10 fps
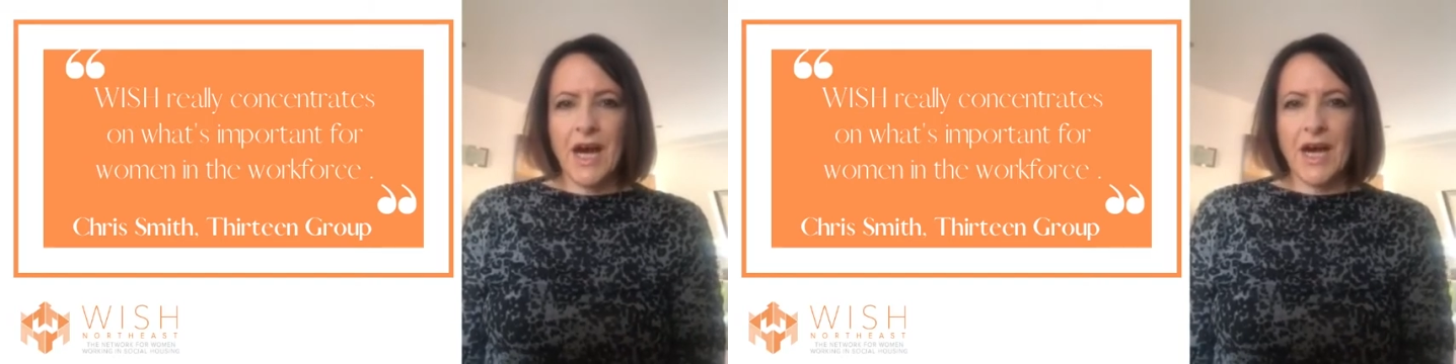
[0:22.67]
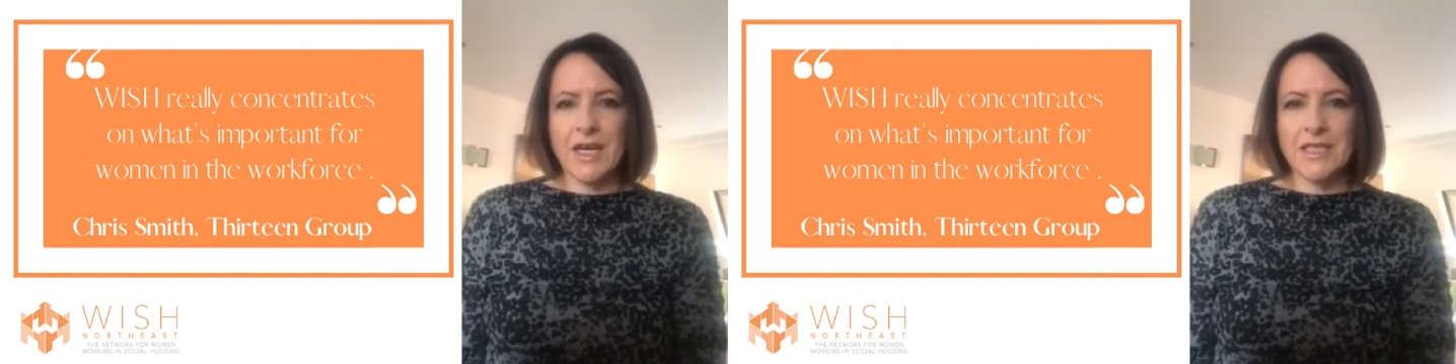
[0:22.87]

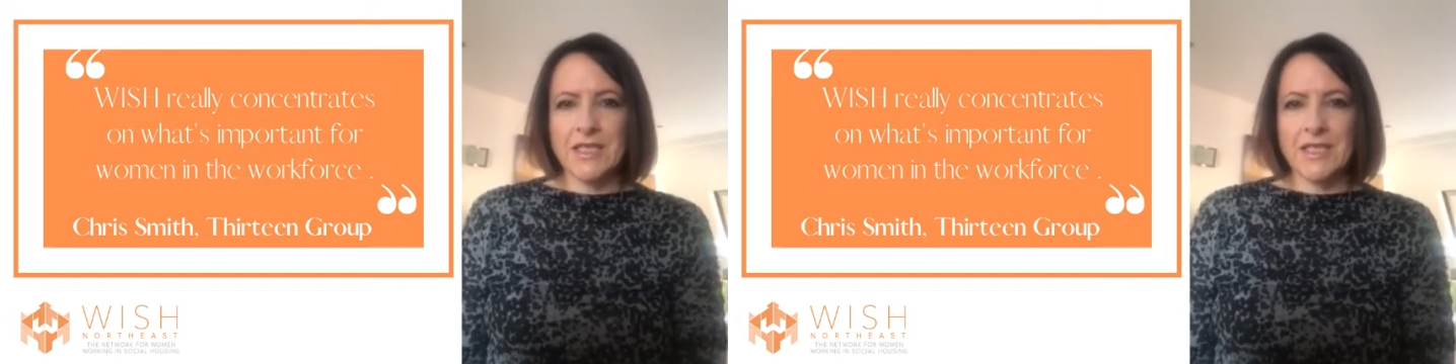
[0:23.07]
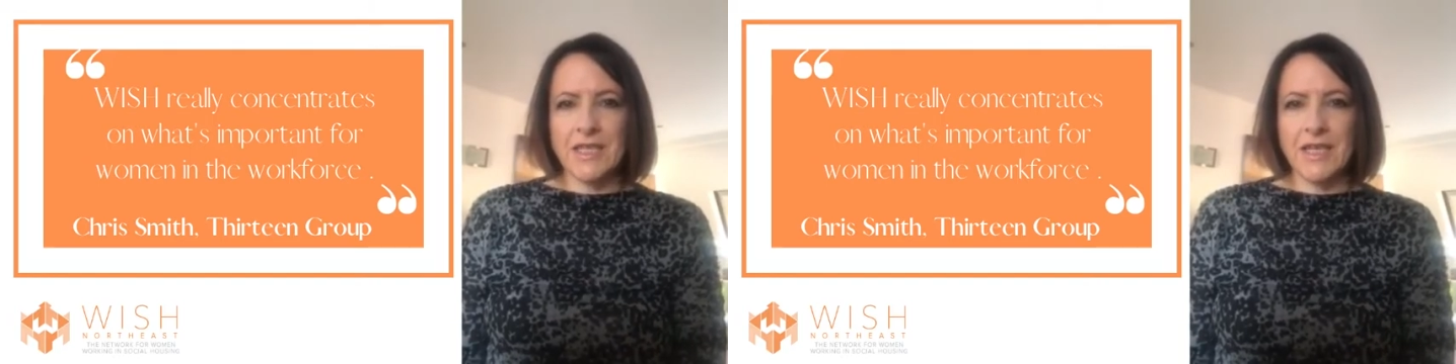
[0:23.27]
and
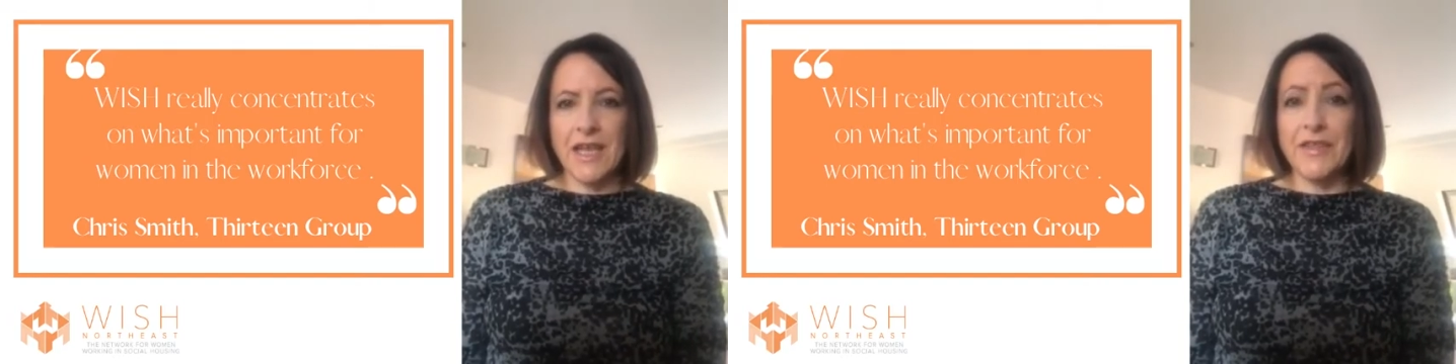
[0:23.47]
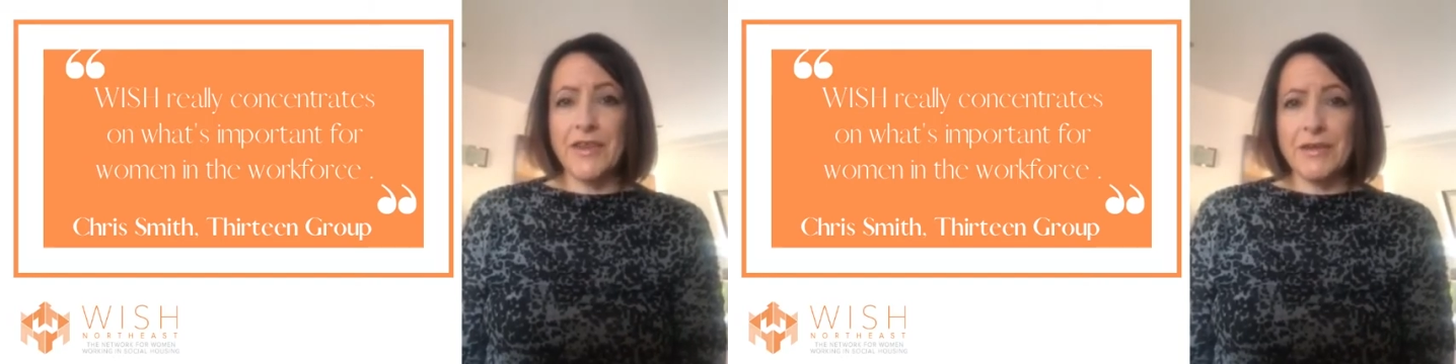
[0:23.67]

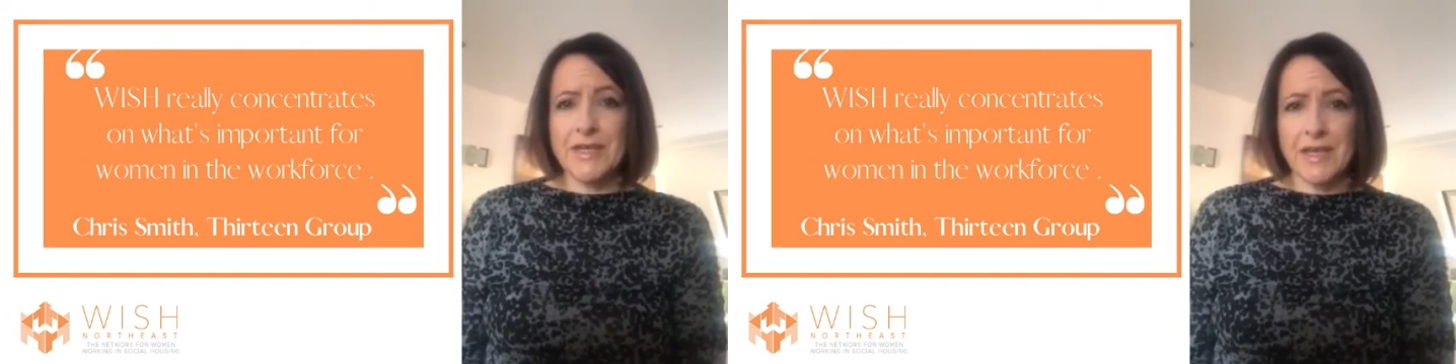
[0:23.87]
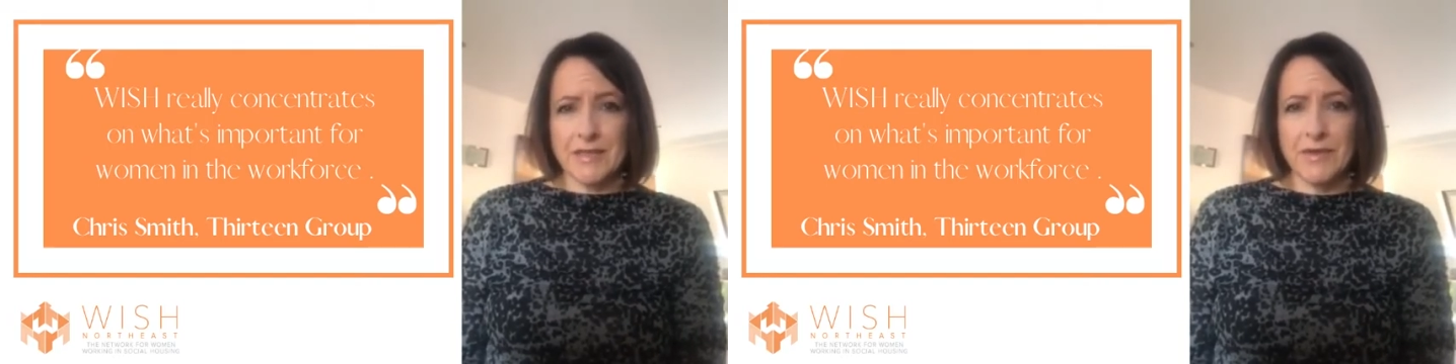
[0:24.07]
the
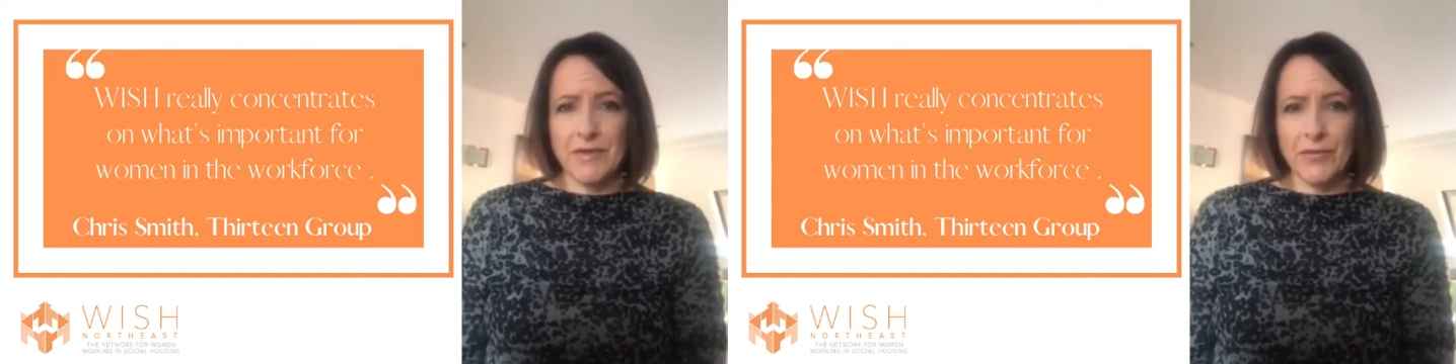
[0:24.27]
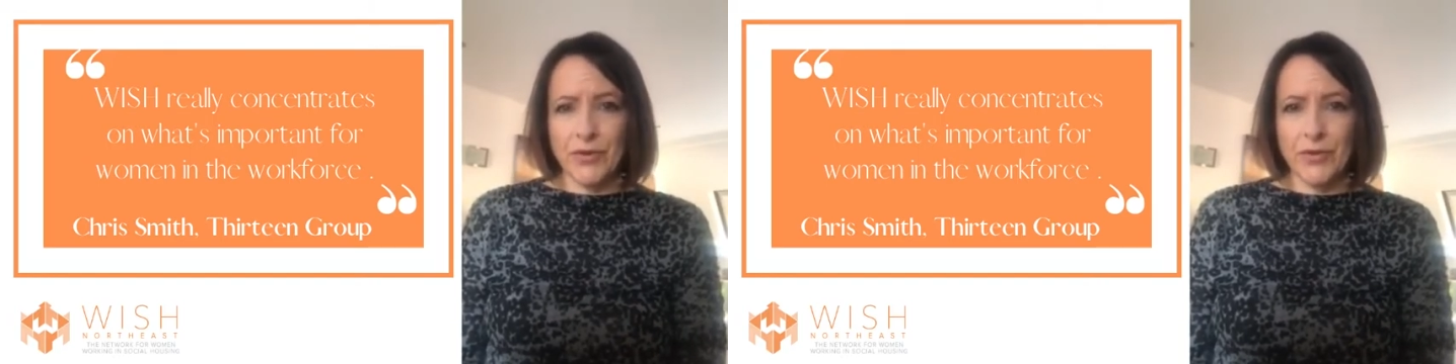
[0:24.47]
enthusiasm
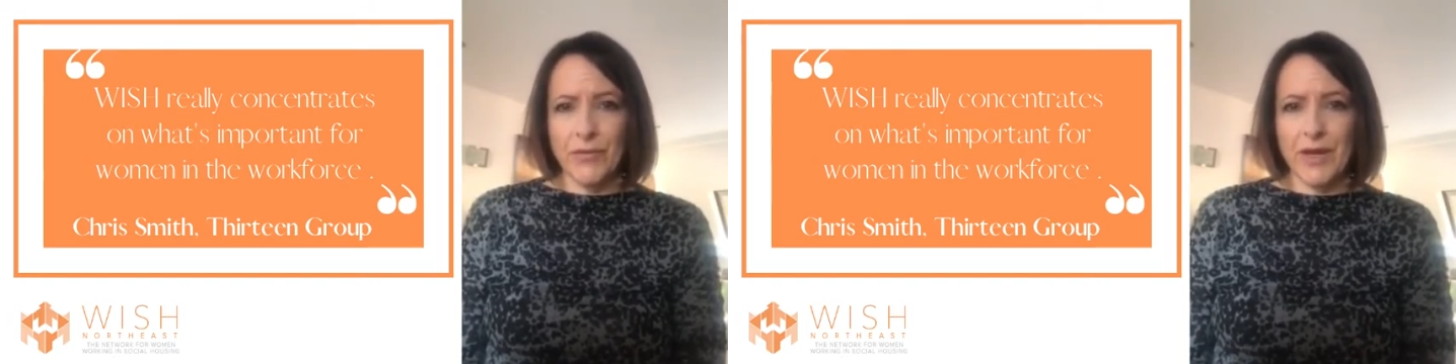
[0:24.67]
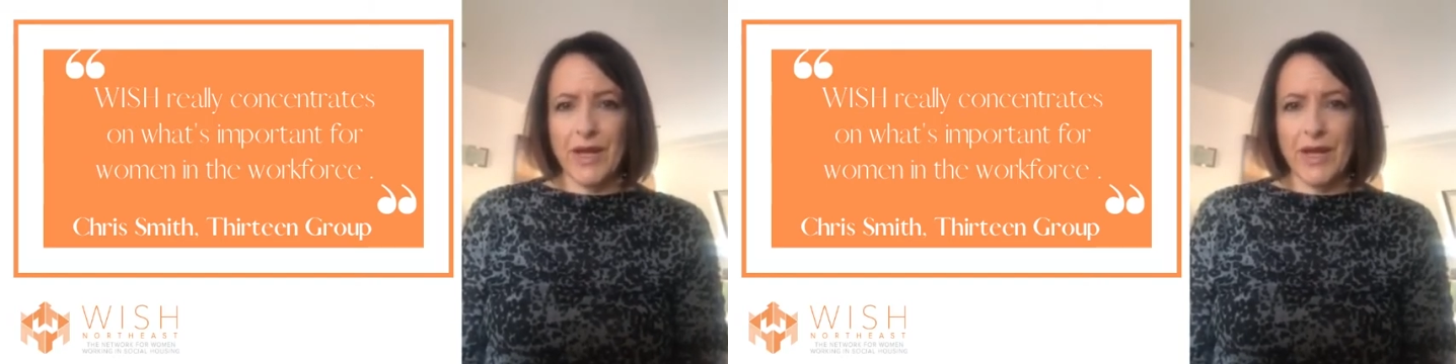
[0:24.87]
in the room.